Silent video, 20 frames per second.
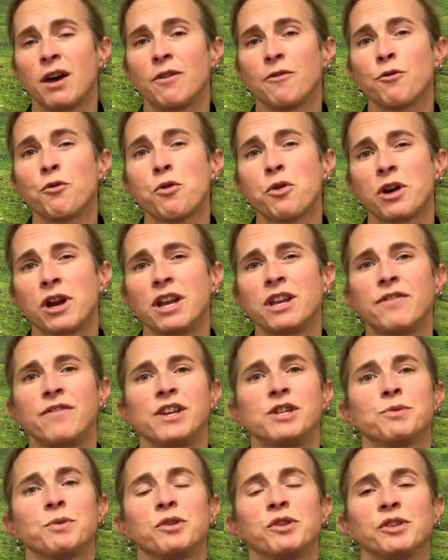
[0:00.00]
for
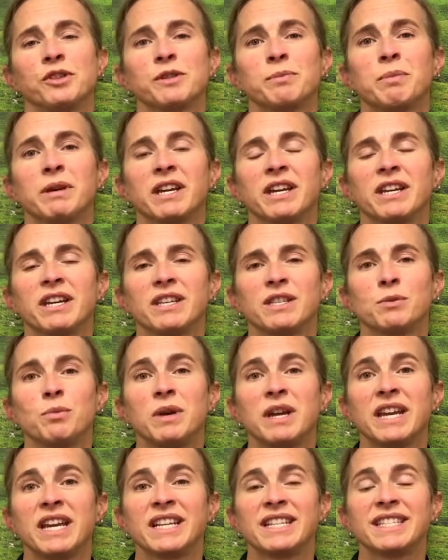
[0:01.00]
individuals, because
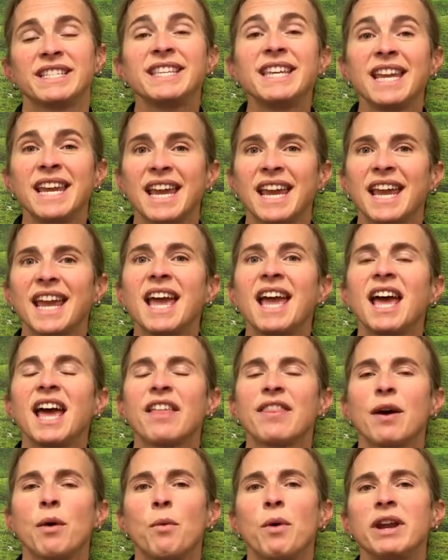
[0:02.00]
we can see
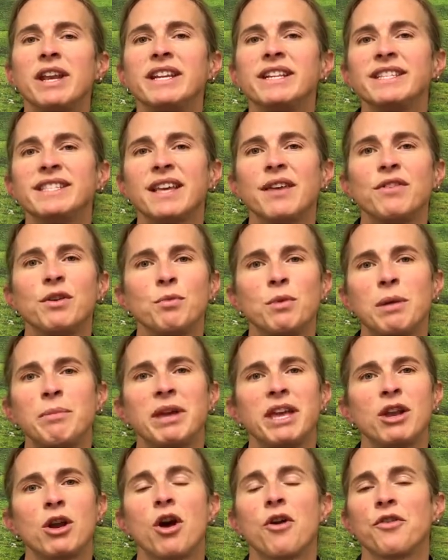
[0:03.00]
that 1 in 7
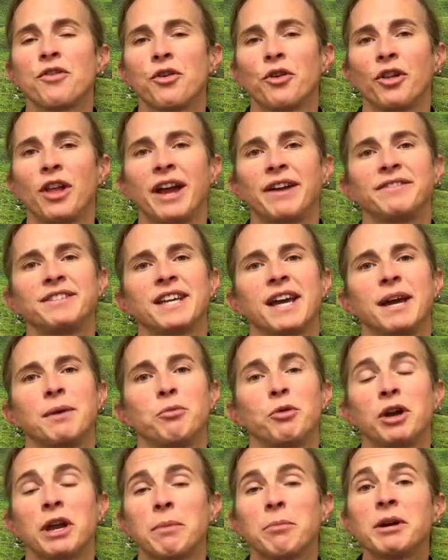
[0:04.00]
women over their
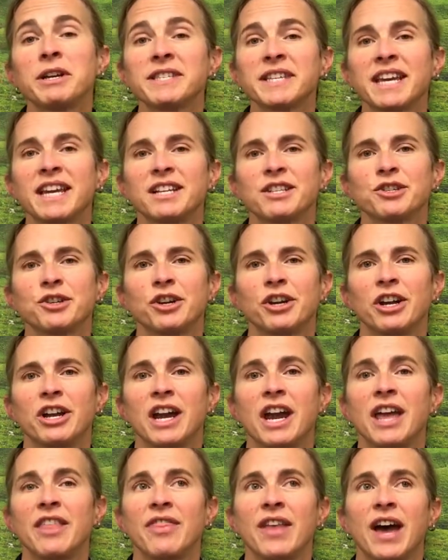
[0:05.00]
lifetime will get breast
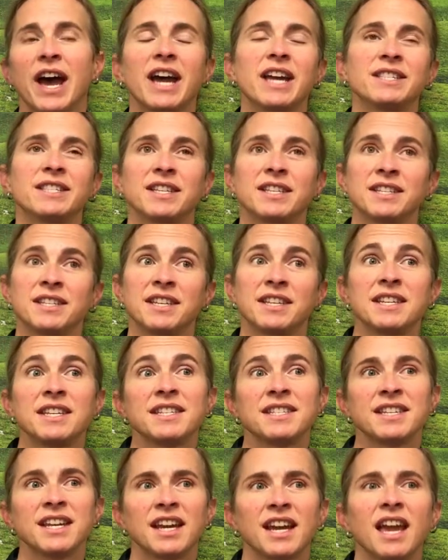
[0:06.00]
cancer, and that is a
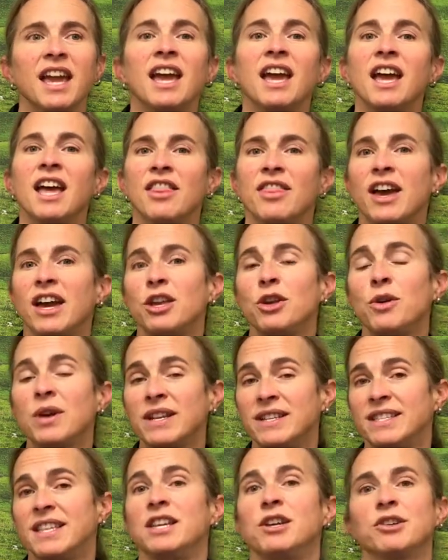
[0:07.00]
statistic that you
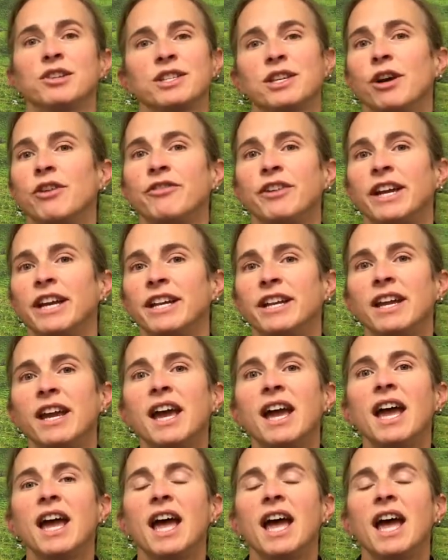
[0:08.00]
can see yourself in.